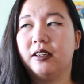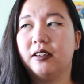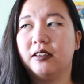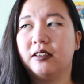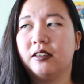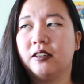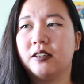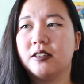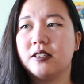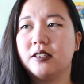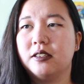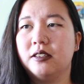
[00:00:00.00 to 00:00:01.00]

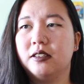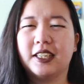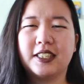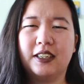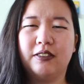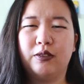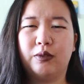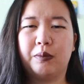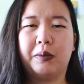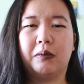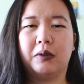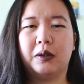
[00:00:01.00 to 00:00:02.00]
and that's kind of a
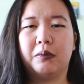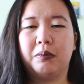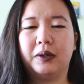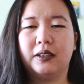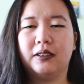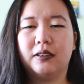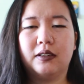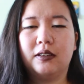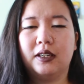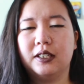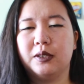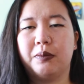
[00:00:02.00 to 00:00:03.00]
bummer, but
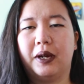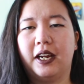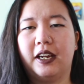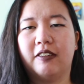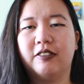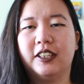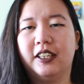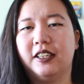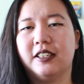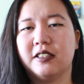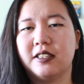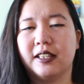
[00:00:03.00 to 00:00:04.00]
not too bad.
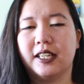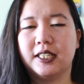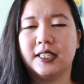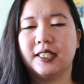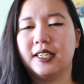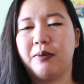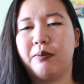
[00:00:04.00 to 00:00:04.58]
Everything is less than